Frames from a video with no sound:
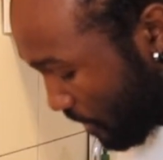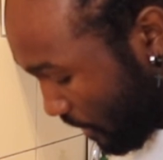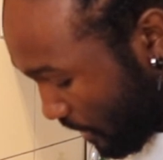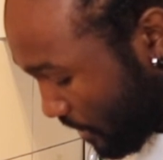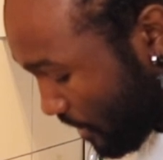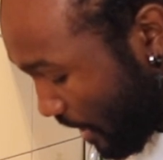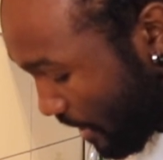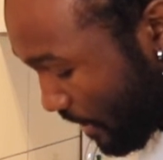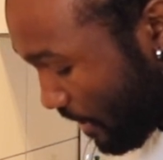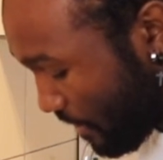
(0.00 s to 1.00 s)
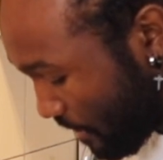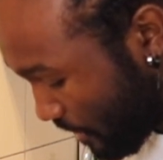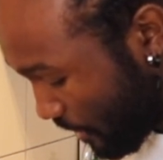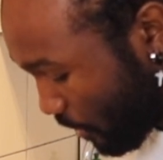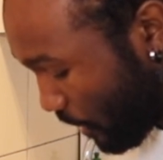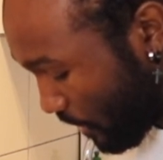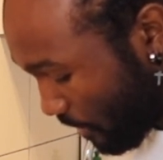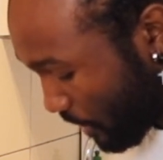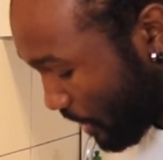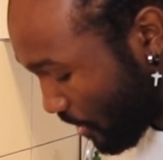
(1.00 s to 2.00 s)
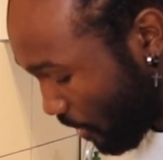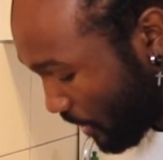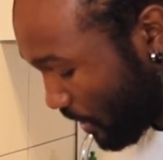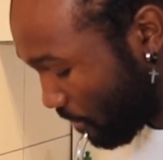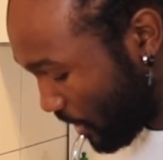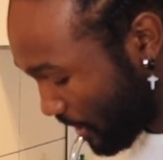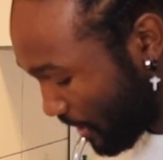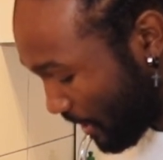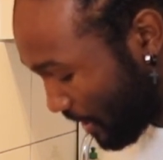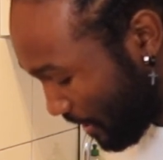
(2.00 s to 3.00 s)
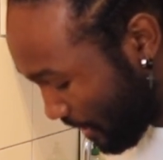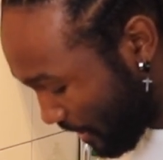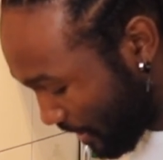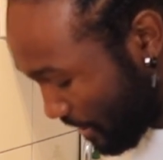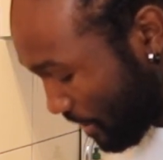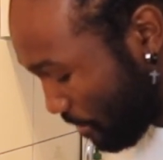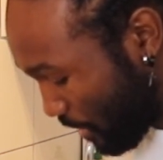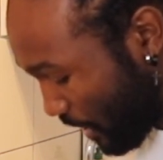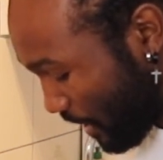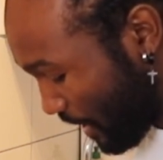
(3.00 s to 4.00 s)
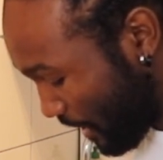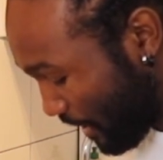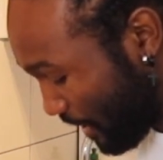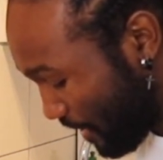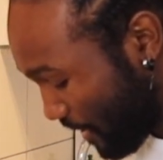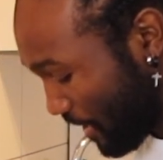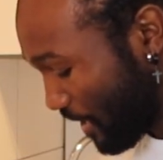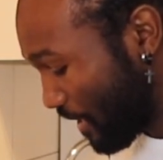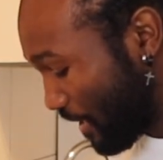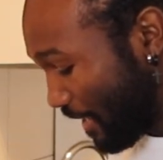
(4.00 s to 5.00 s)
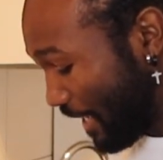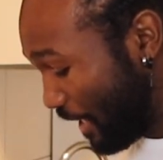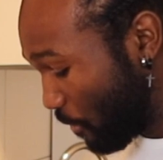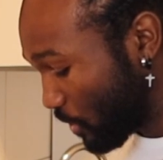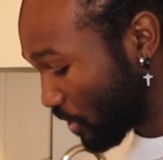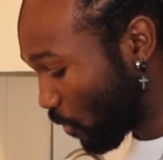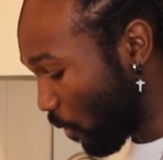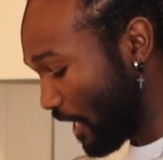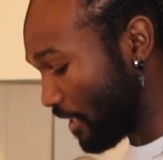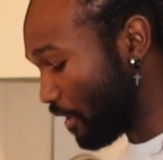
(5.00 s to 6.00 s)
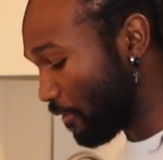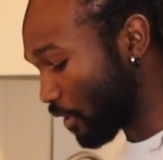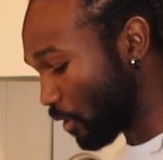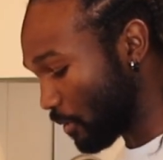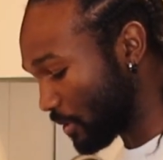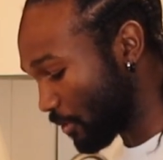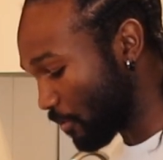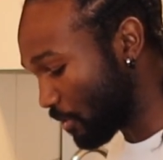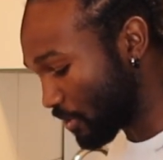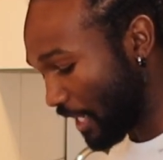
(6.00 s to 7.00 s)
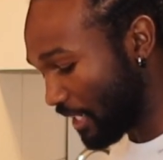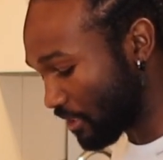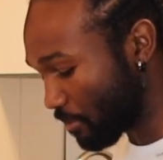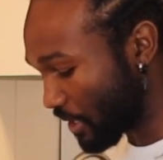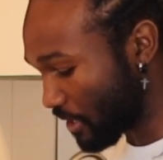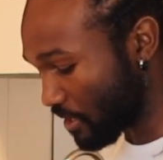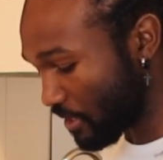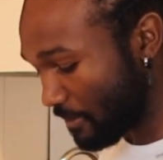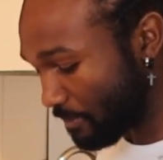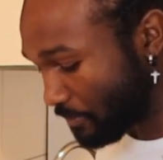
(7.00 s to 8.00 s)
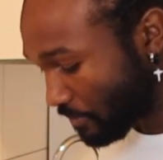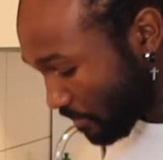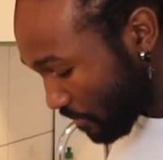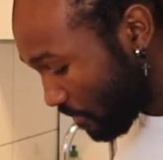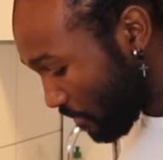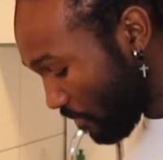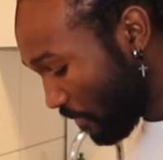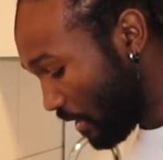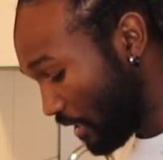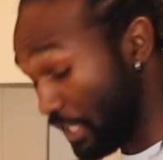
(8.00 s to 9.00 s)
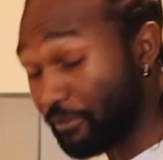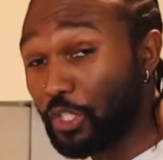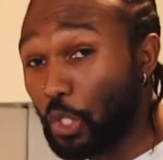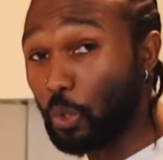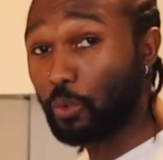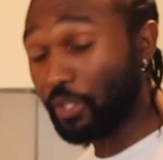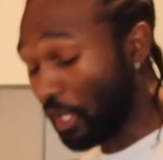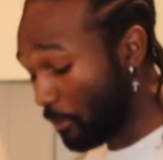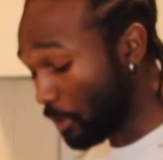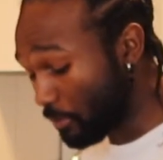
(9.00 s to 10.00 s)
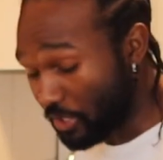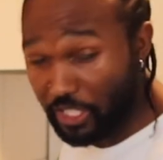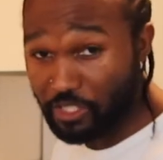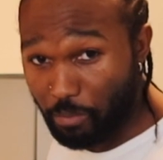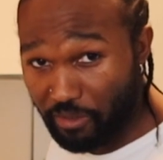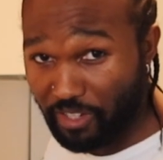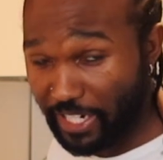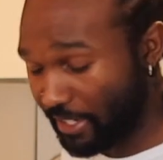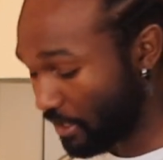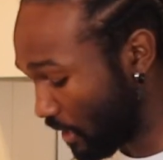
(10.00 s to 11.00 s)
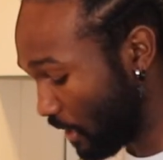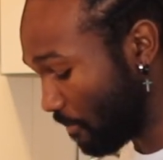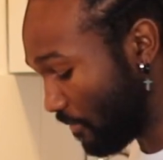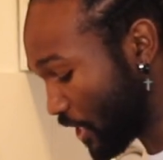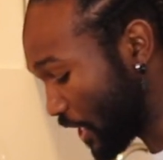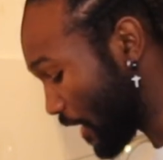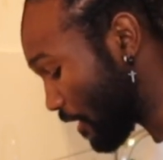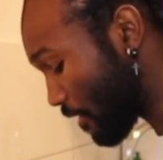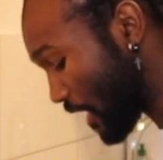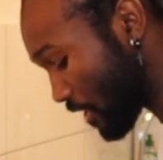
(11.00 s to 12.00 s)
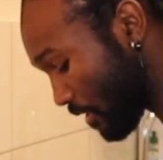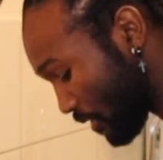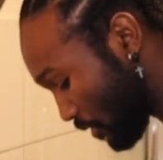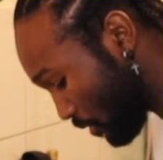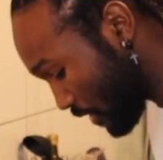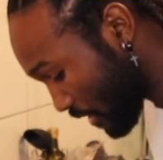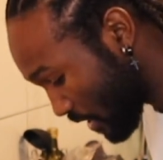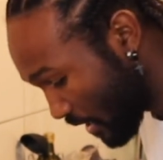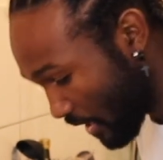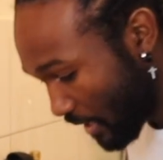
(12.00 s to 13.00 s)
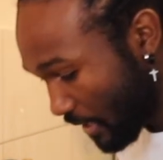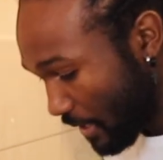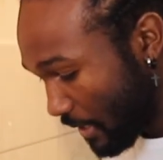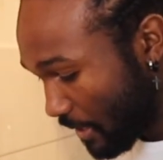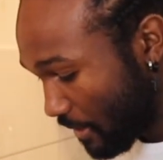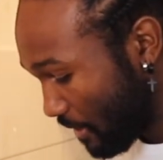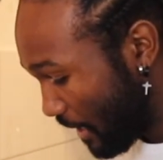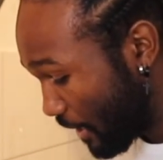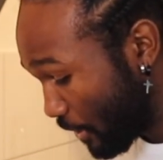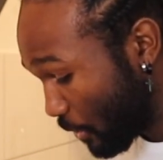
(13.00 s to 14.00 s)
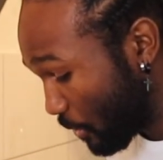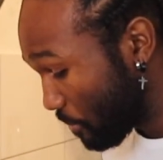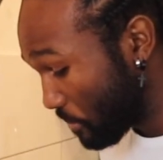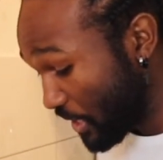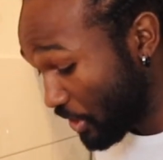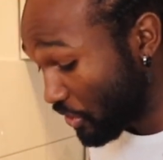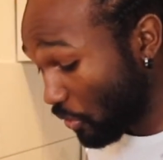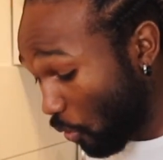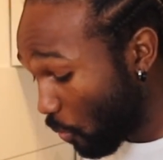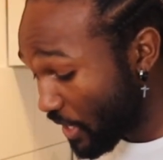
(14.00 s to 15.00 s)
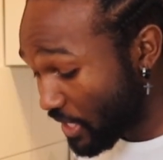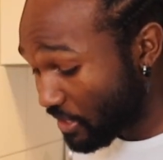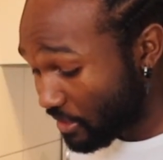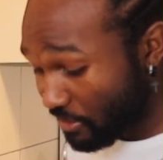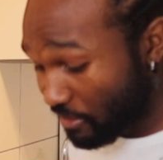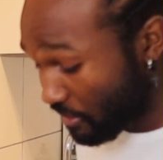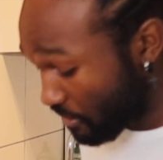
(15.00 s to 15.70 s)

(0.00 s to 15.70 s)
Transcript: I decided, you know what, I'm gonna stop eating meat. But it was quite difficult. It was a real challenge because even though the army does provide vegetarian ration for soldiers, I don't know, it just always